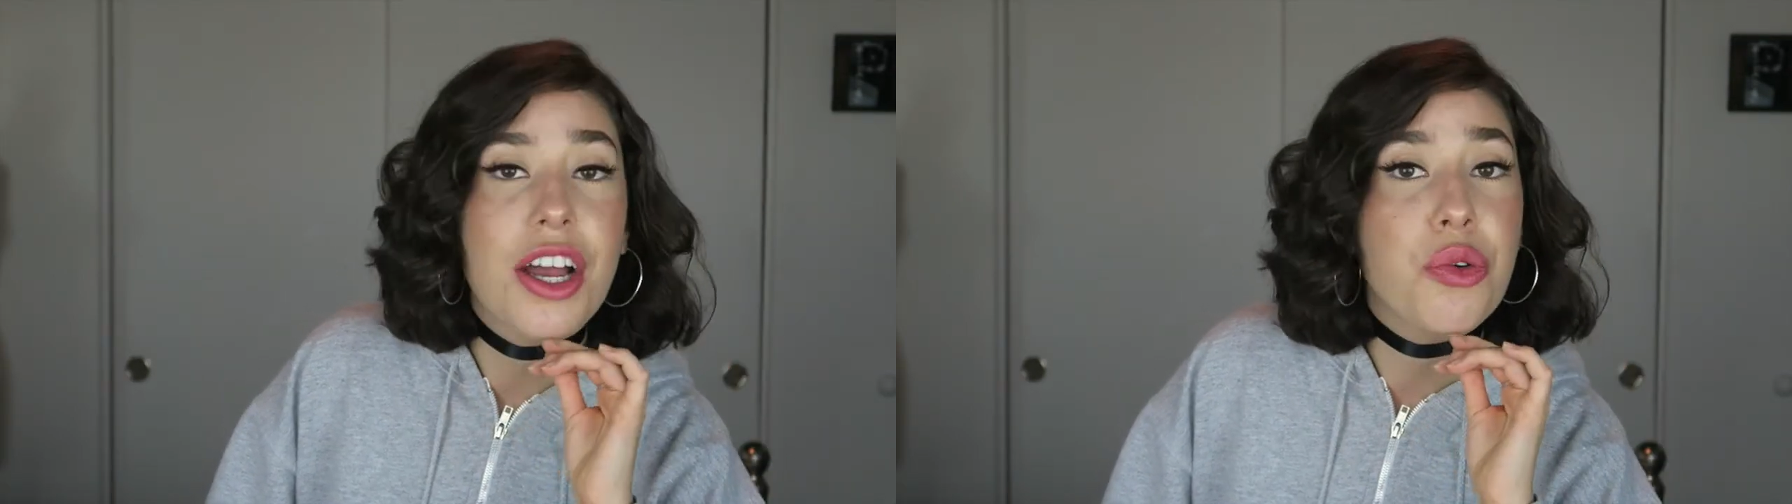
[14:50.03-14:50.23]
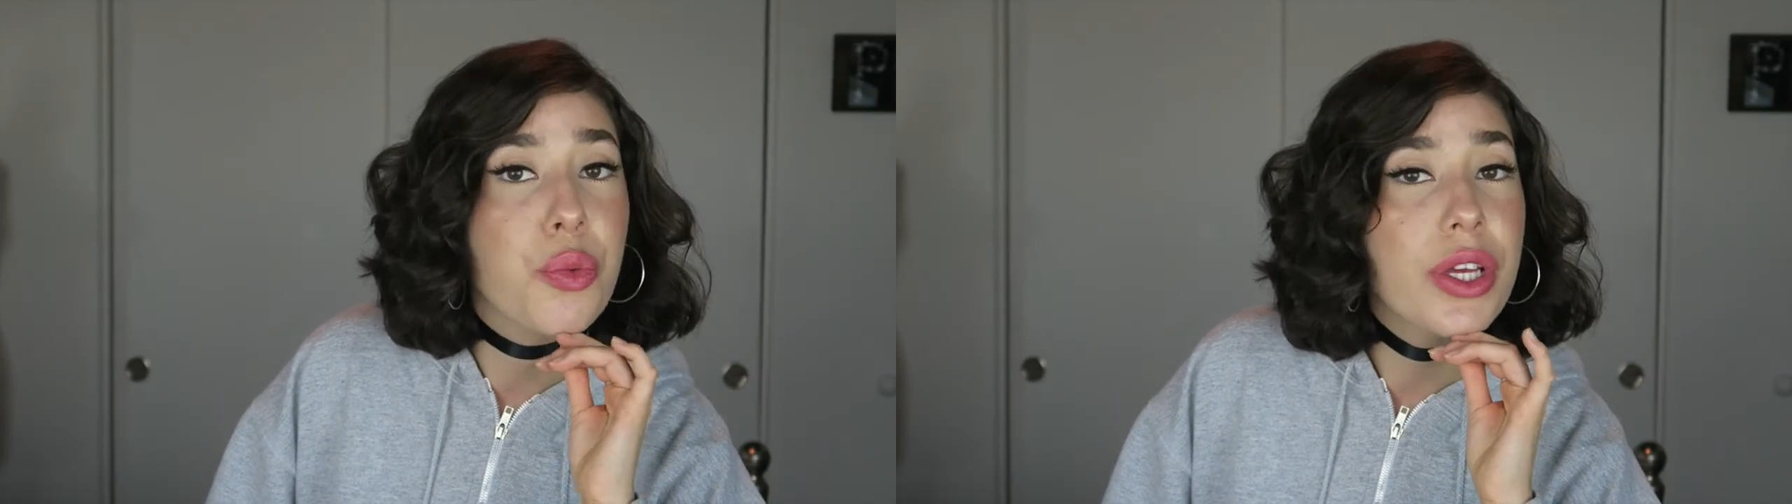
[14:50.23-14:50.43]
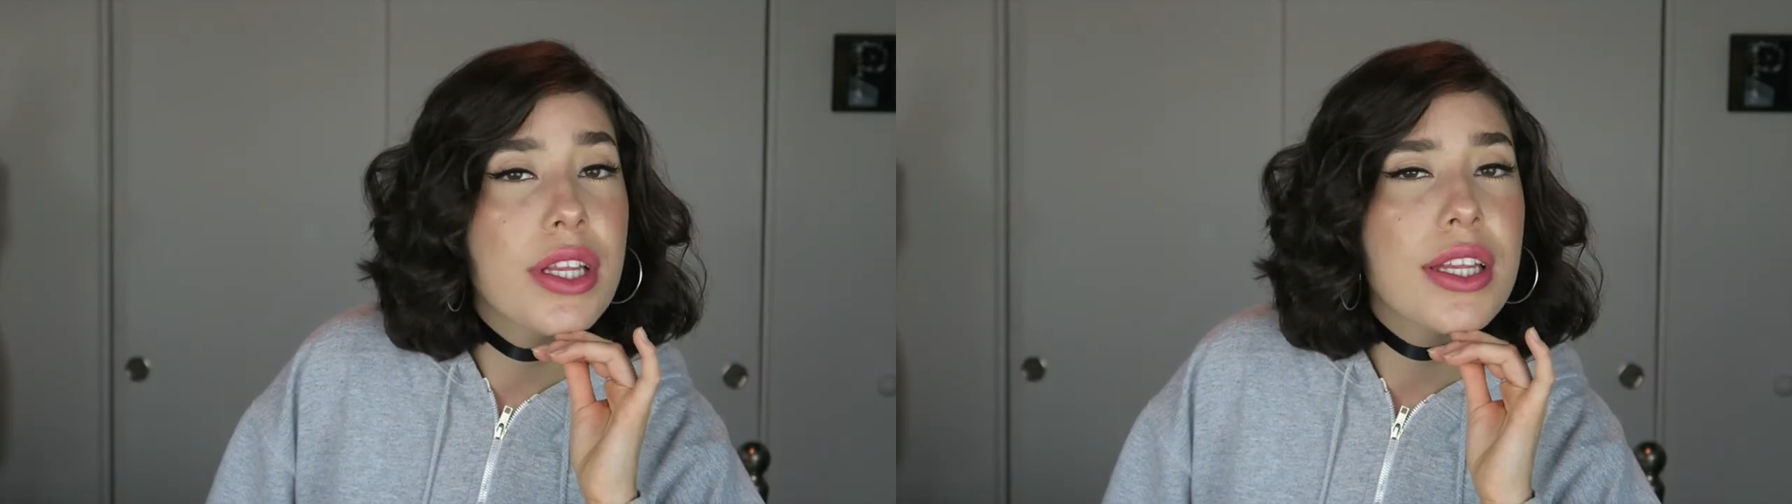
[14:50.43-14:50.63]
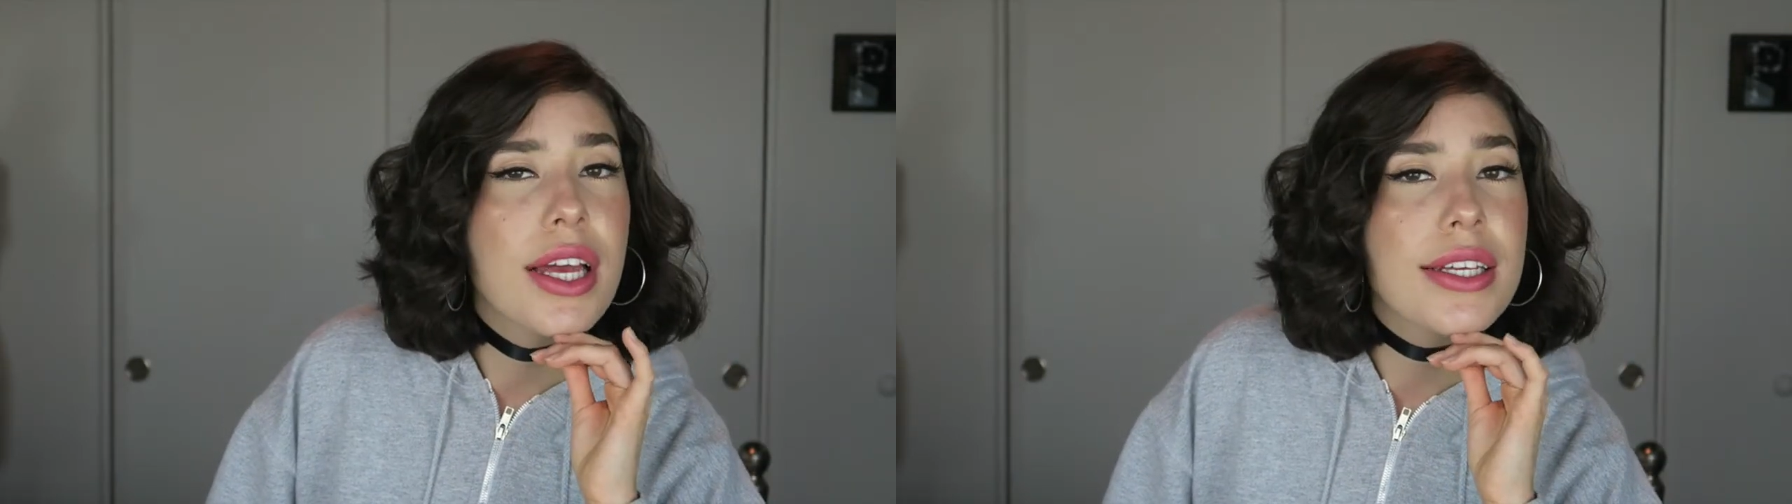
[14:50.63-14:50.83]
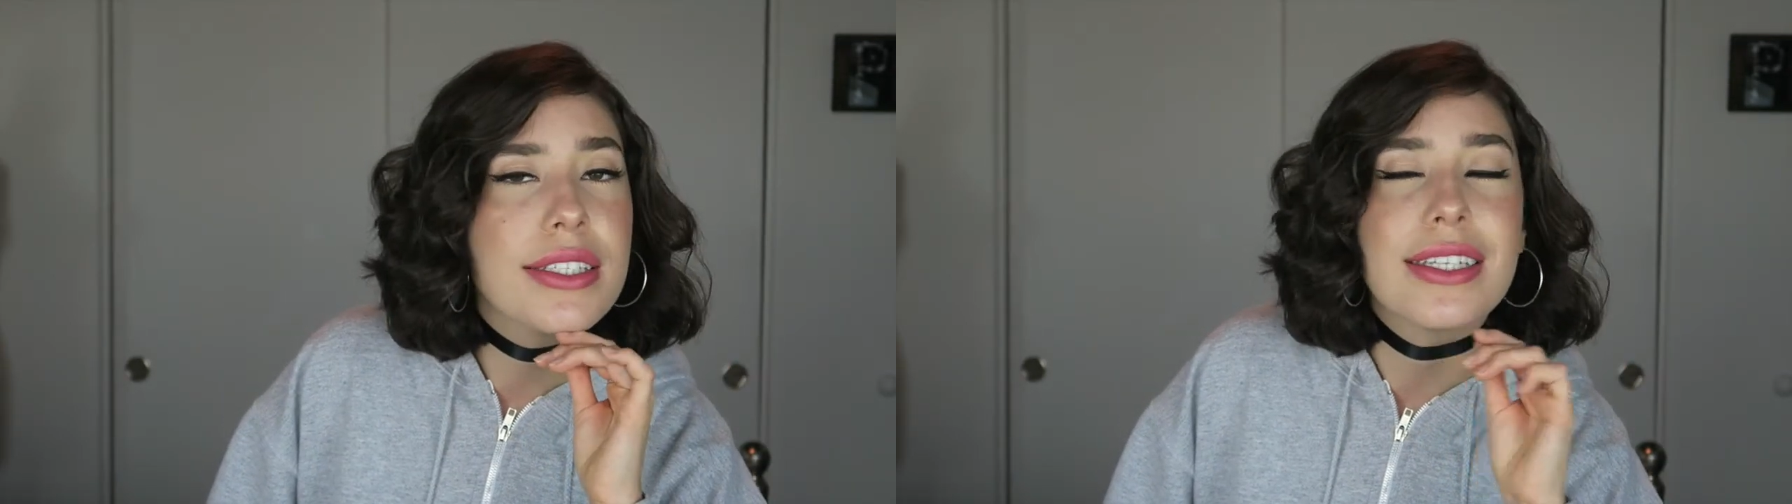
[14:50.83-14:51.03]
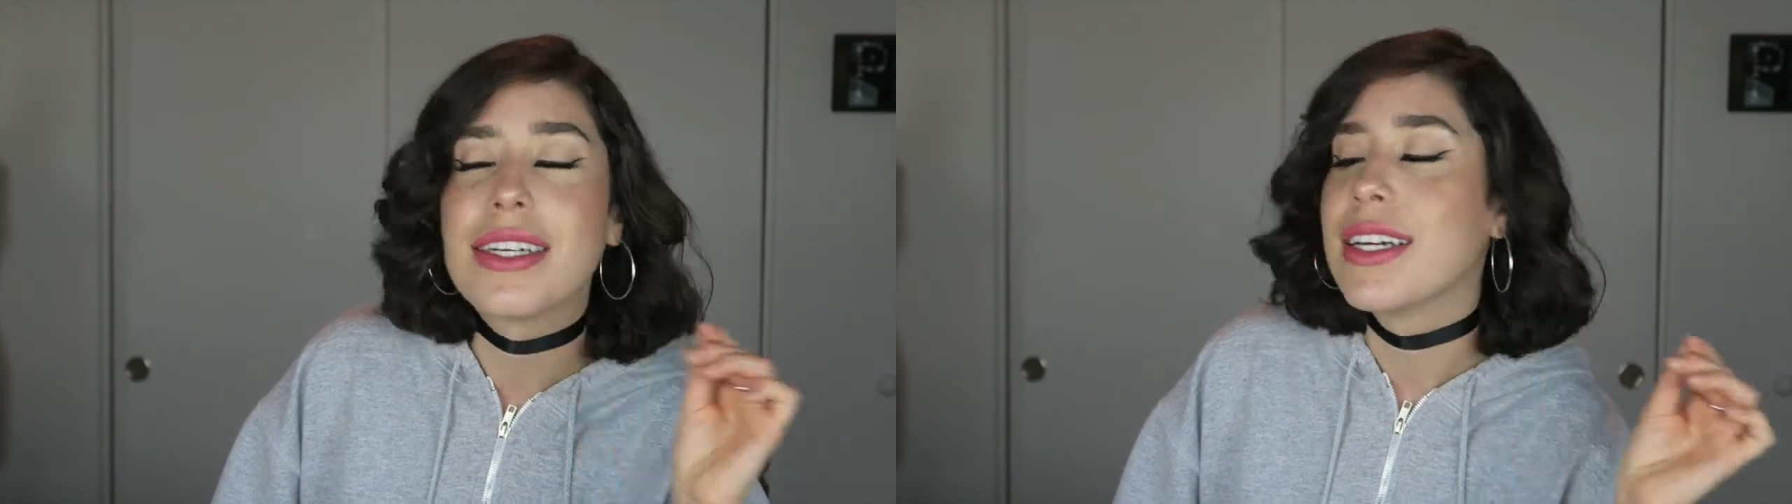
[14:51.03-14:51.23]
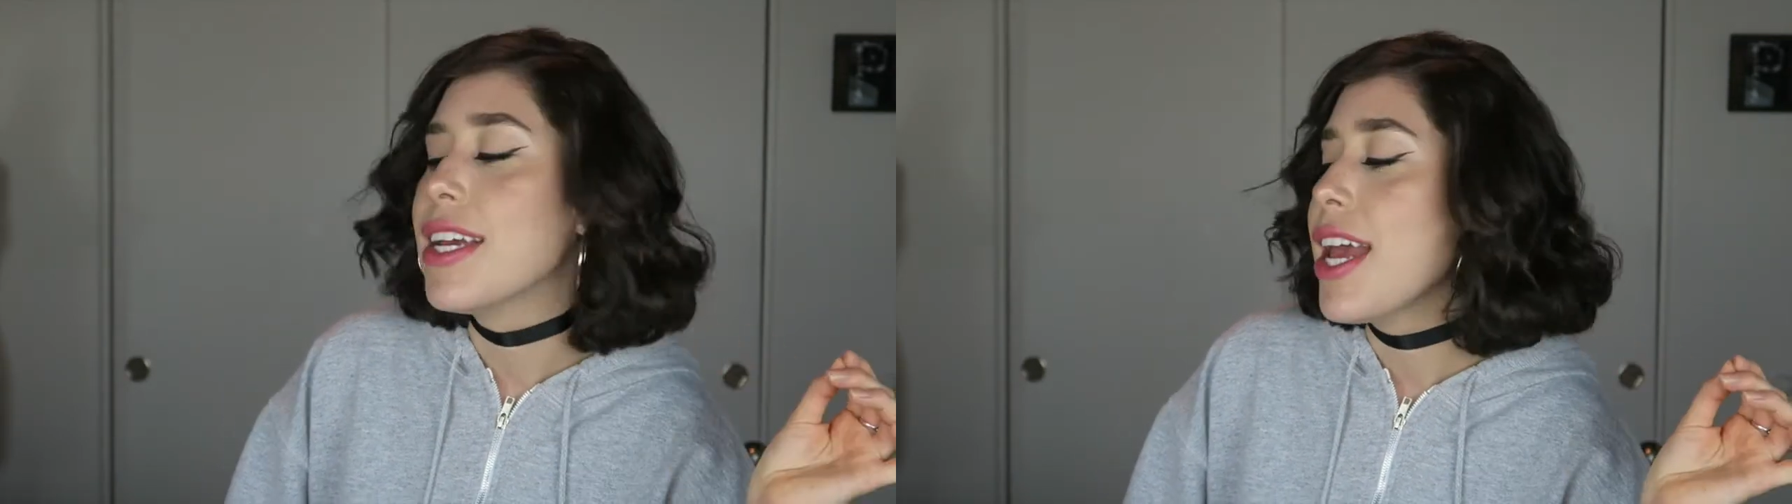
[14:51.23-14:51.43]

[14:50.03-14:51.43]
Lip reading: I really liked it.